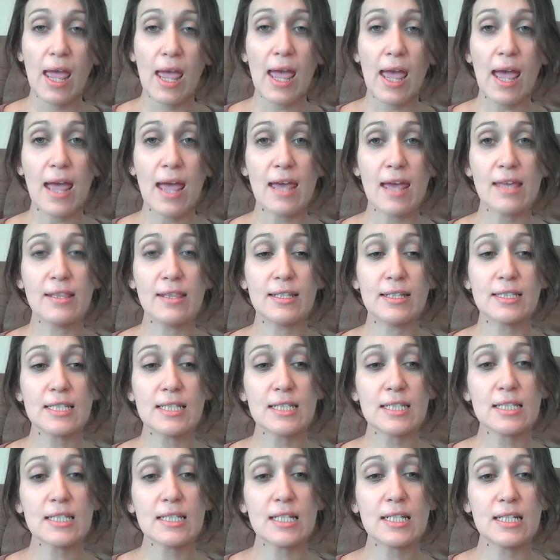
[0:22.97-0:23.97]
And this
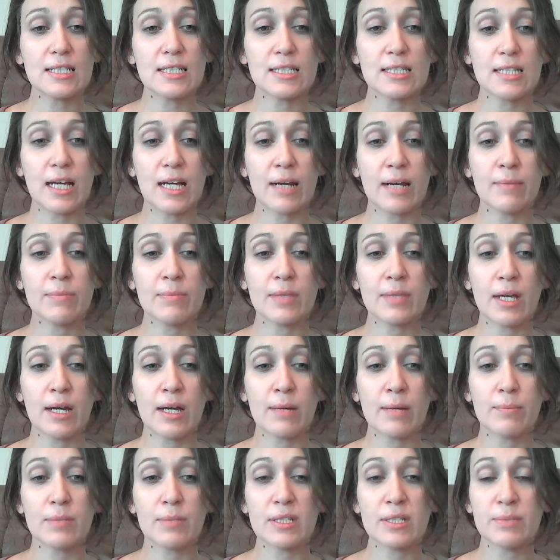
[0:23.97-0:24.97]
is an enzyme
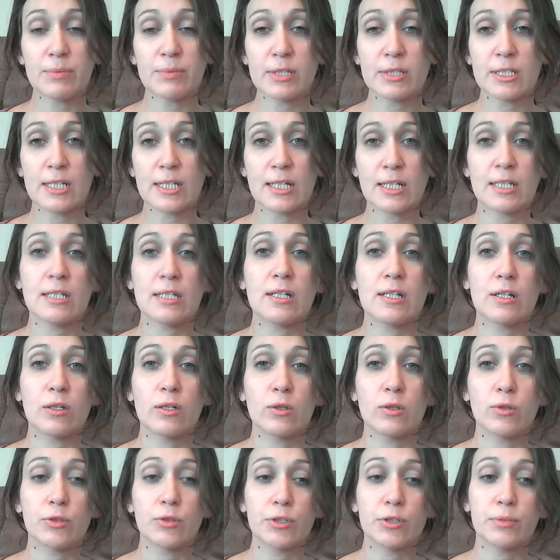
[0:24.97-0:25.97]
that is presented in
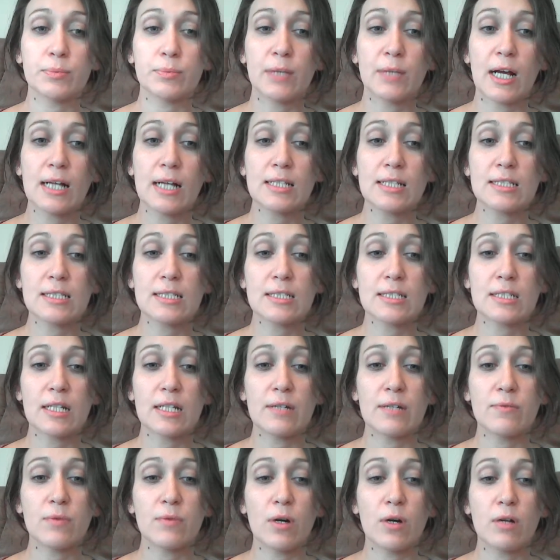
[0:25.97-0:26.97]
chloroplast,
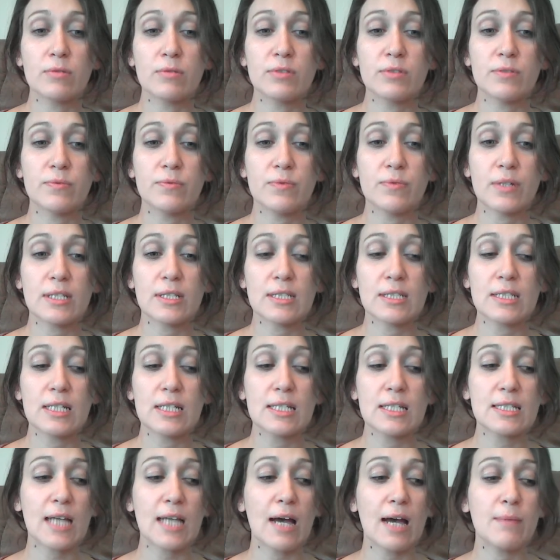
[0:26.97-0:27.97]
involved in fixing
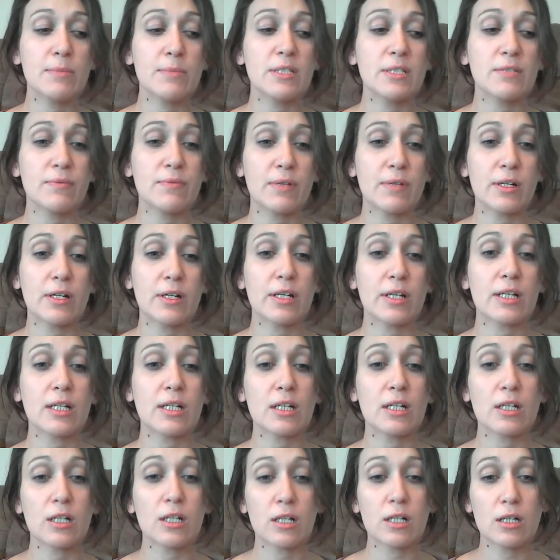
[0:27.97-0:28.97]
its atmospheric
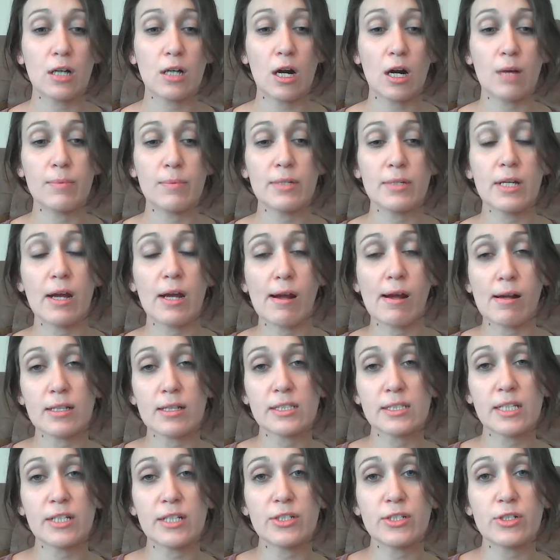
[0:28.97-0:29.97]
carbon
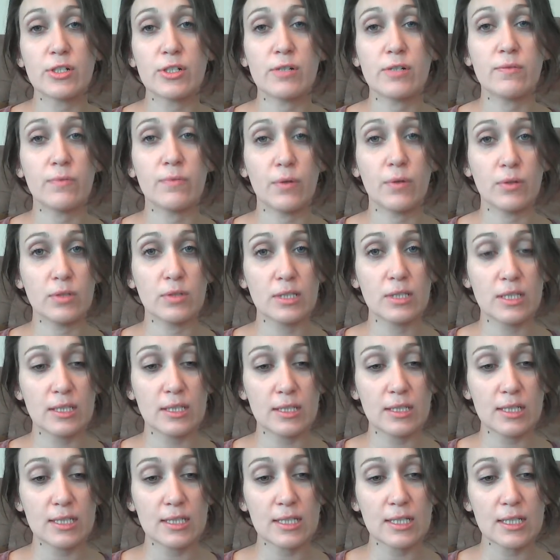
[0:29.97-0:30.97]
dioxide during
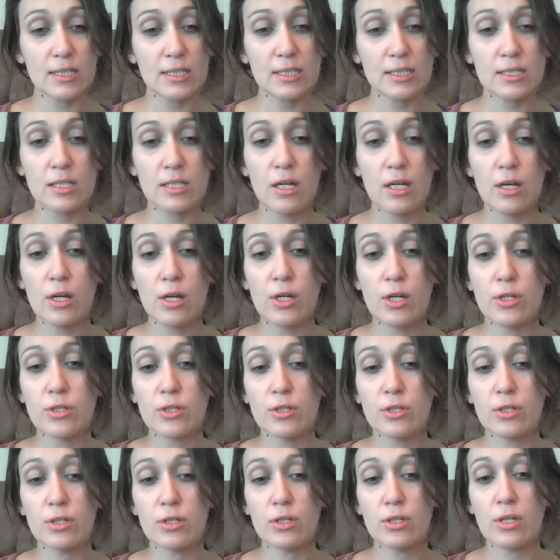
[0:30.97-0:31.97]
photosynthesis
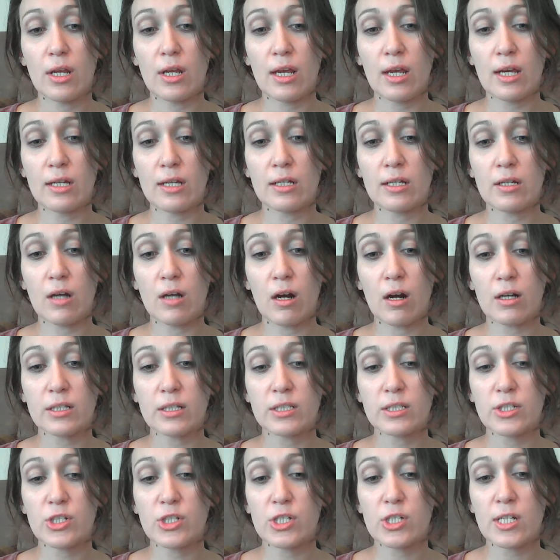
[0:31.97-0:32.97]
and in
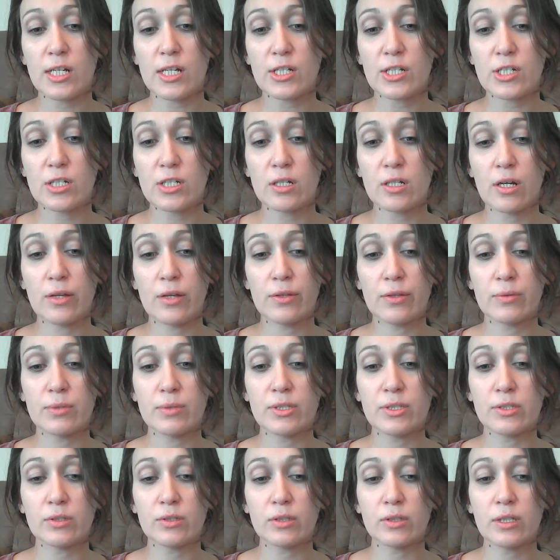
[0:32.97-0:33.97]
oxygenation of the
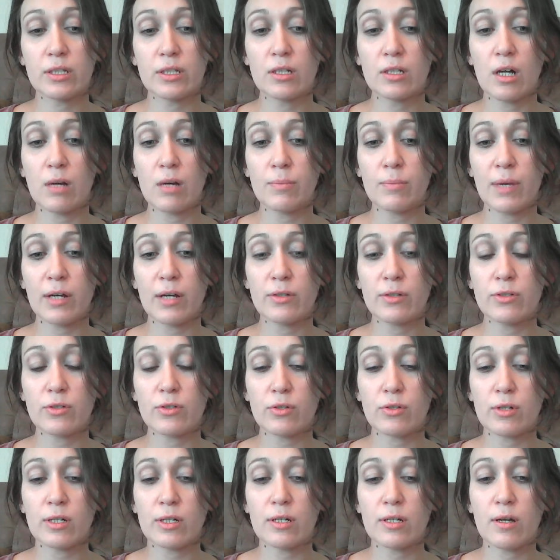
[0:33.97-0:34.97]
resulting compound
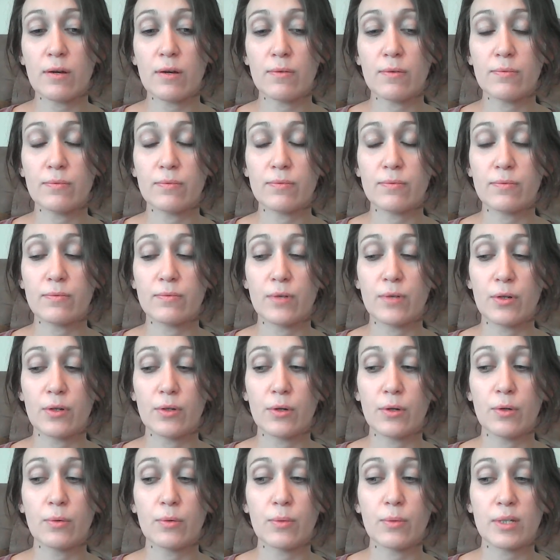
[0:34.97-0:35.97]
during
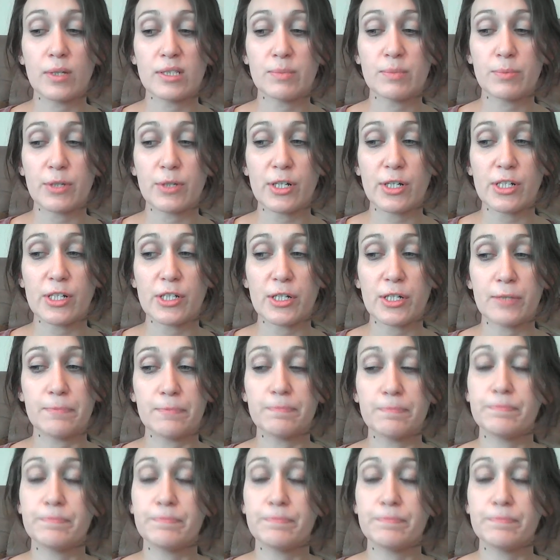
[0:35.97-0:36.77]
photorespiration.